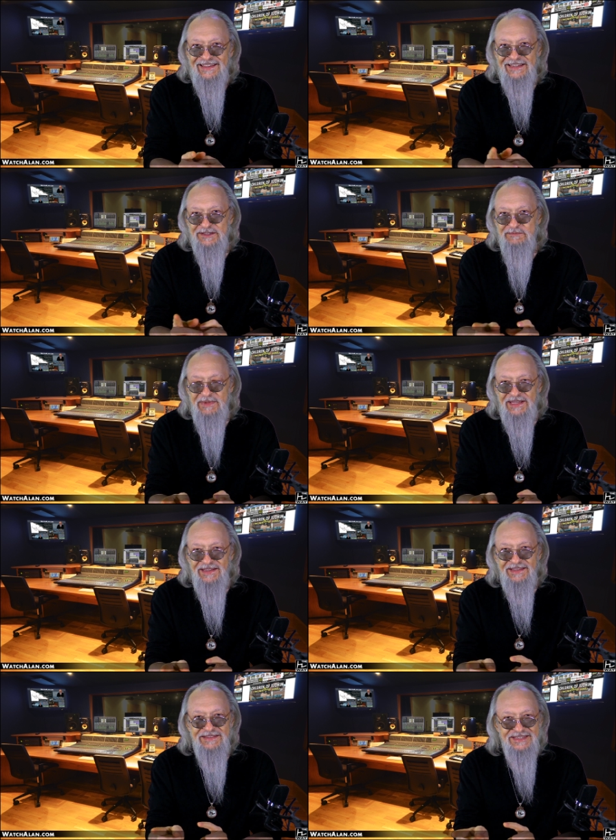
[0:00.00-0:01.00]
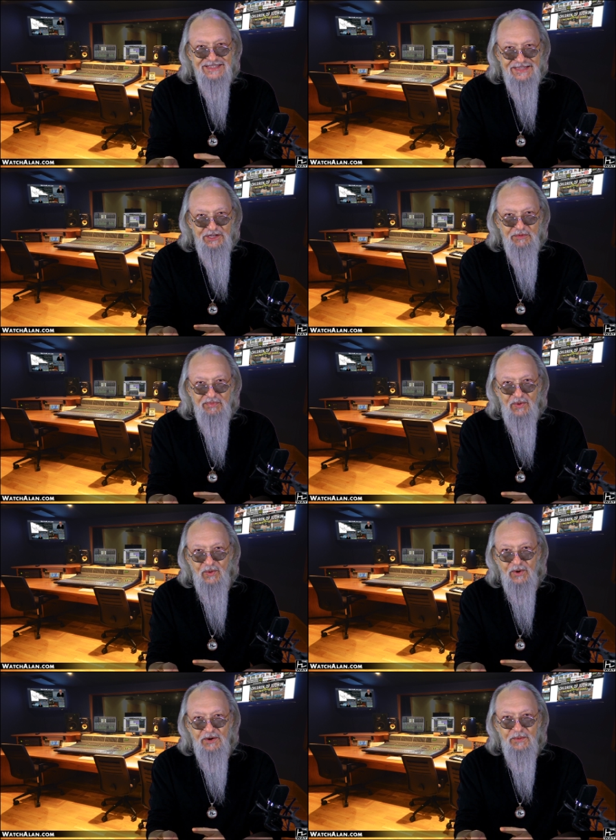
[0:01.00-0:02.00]
his meeting in
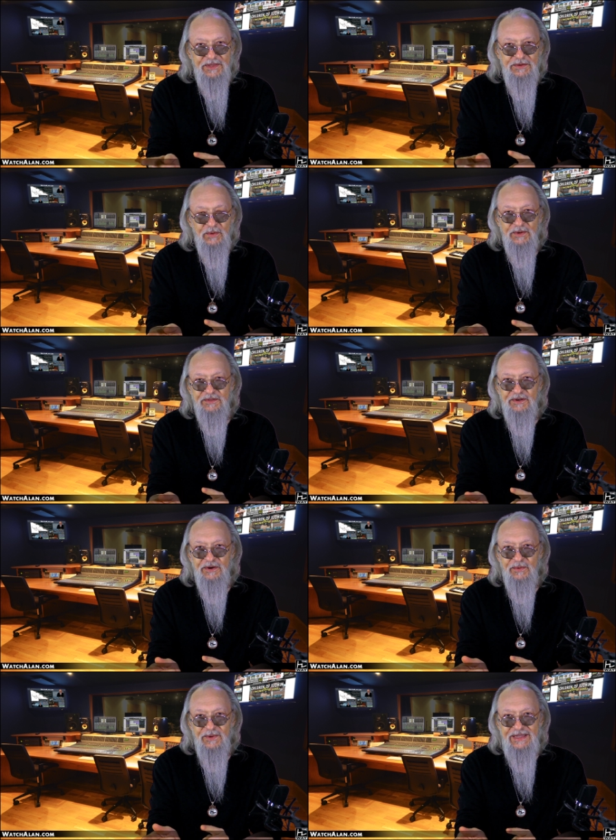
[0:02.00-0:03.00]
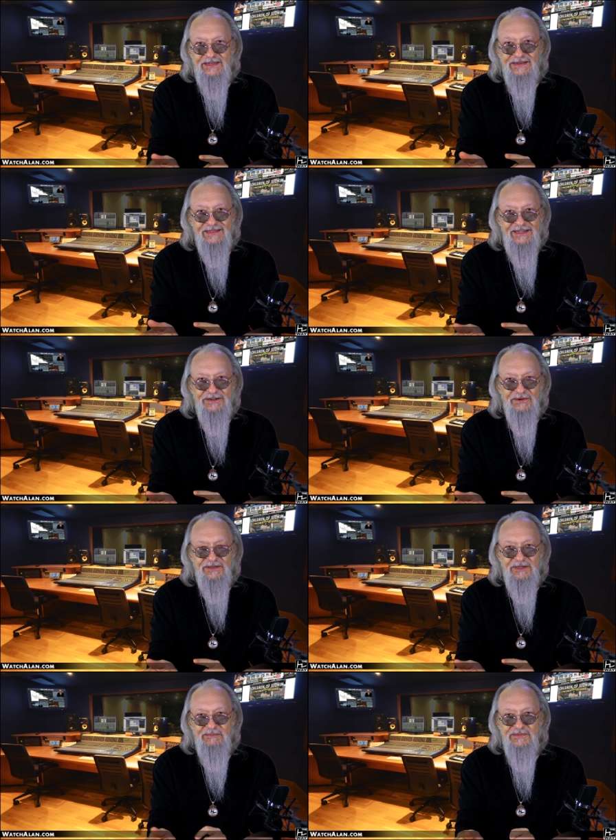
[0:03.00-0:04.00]
Singapore with North Korean leader
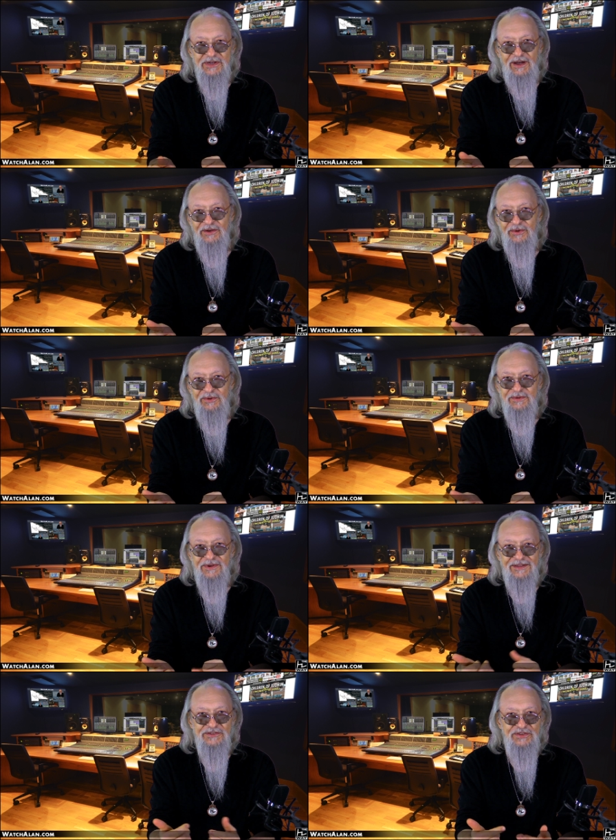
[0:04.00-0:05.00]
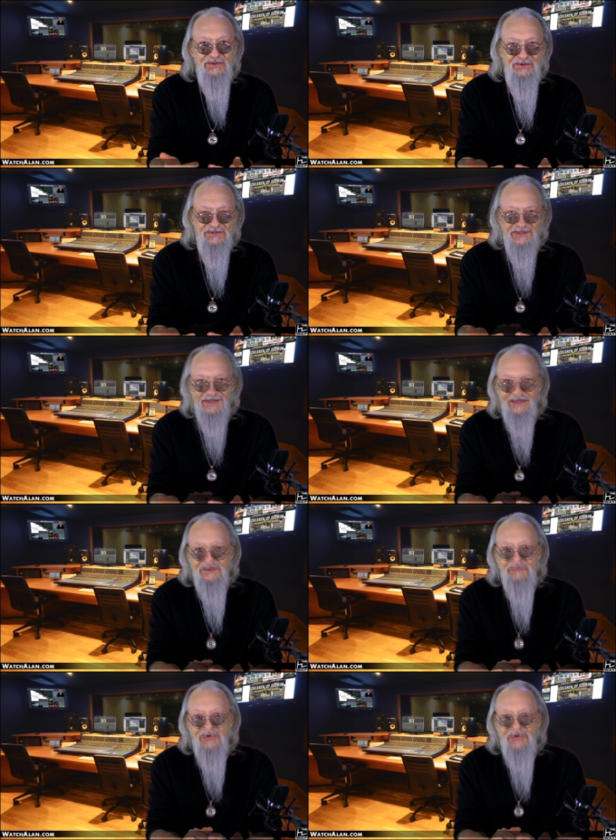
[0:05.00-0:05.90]
Kim Jong un on Tuesday.